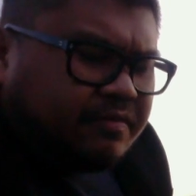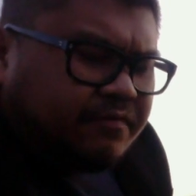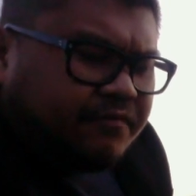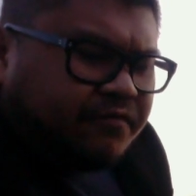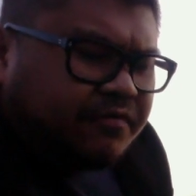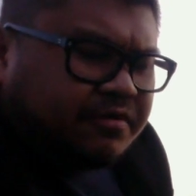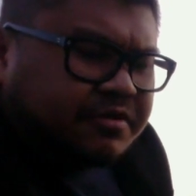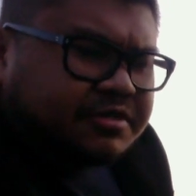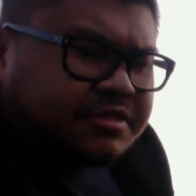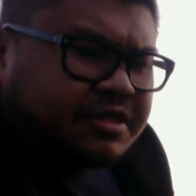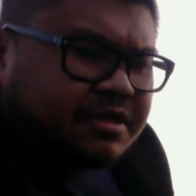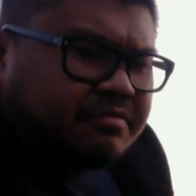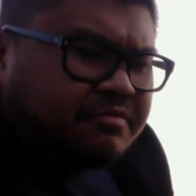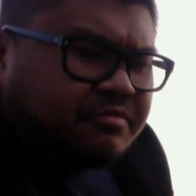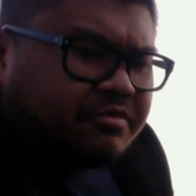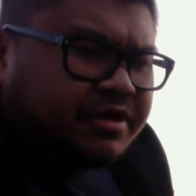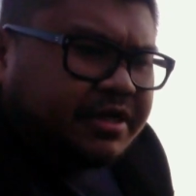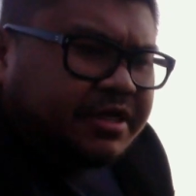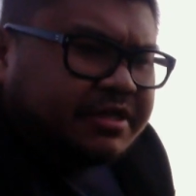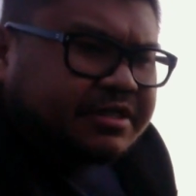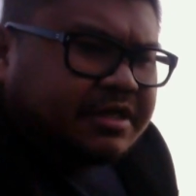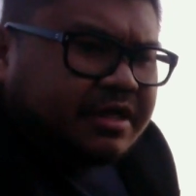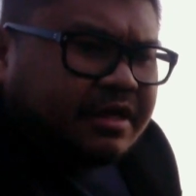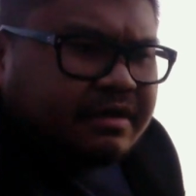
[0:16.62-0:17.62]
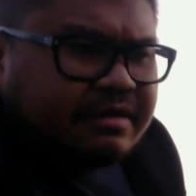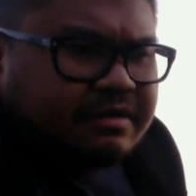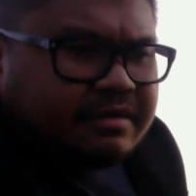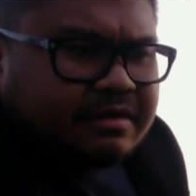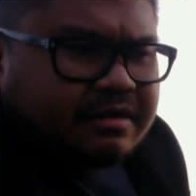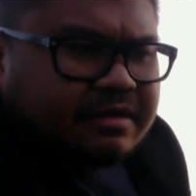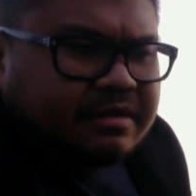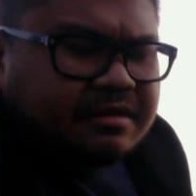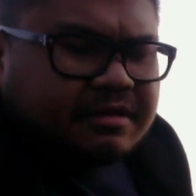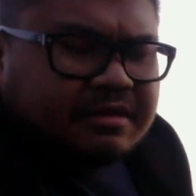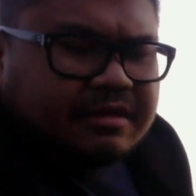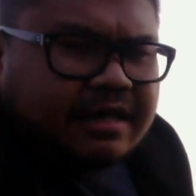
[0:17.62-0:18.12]
for some reason
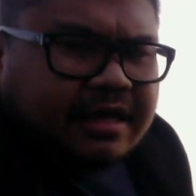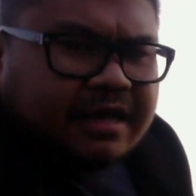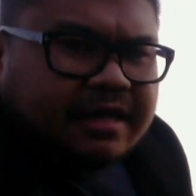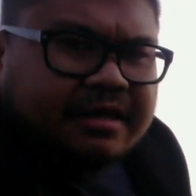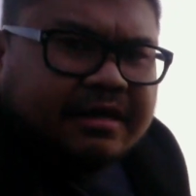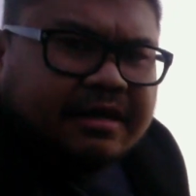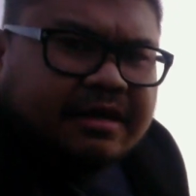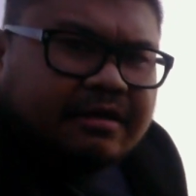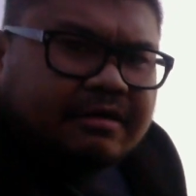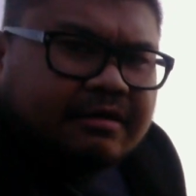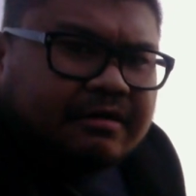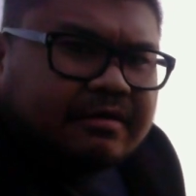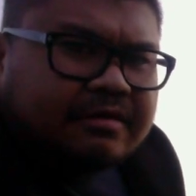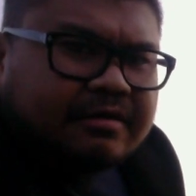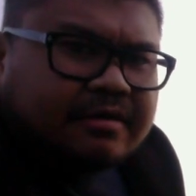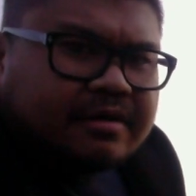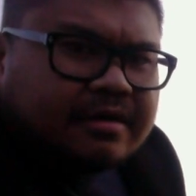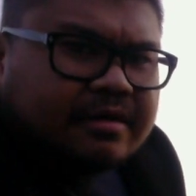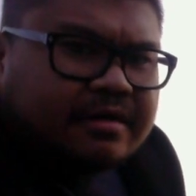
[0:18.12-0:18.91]
that year,